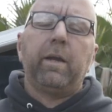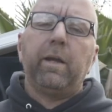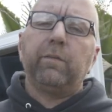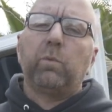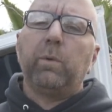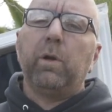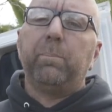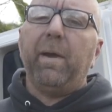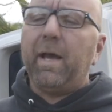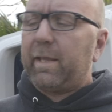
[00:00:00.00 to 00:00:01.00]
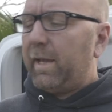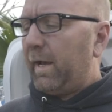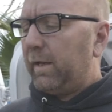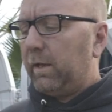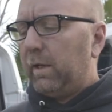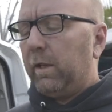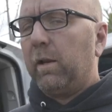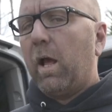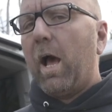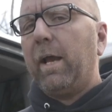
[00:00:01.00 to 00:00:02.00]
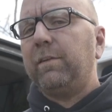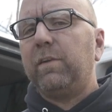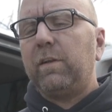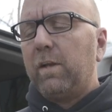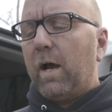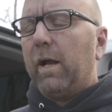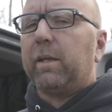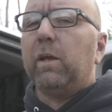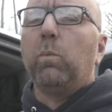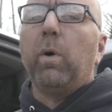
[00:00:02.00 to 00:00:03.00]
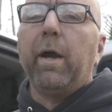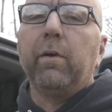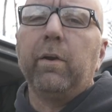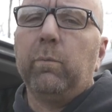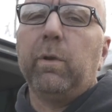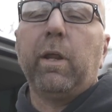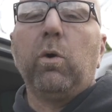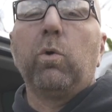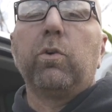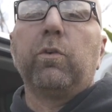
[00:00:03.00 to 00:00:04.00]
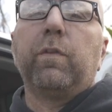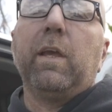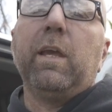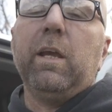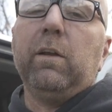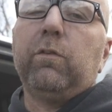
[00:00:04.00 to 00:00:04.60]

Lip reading: right guys, so we are back at it, and I did not get wiring when I ordered the hitch.